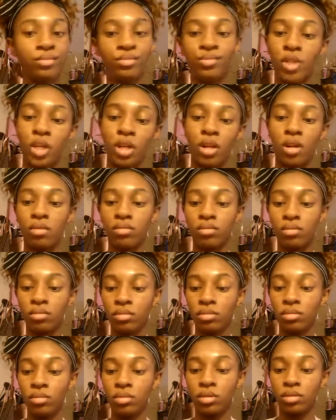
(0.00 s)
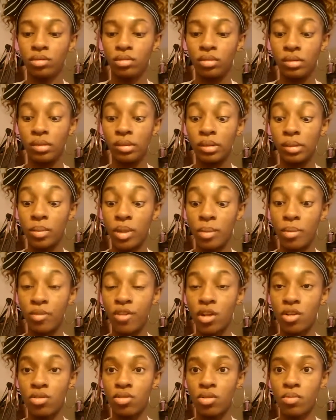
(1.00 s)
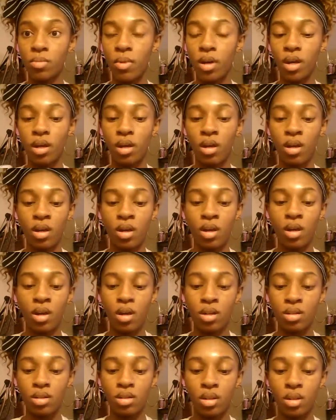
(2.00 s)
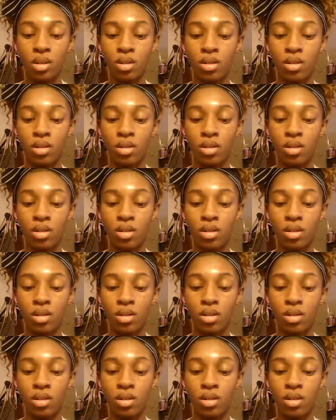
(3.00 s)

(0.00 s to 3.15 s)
you know, some type of facial spray. So I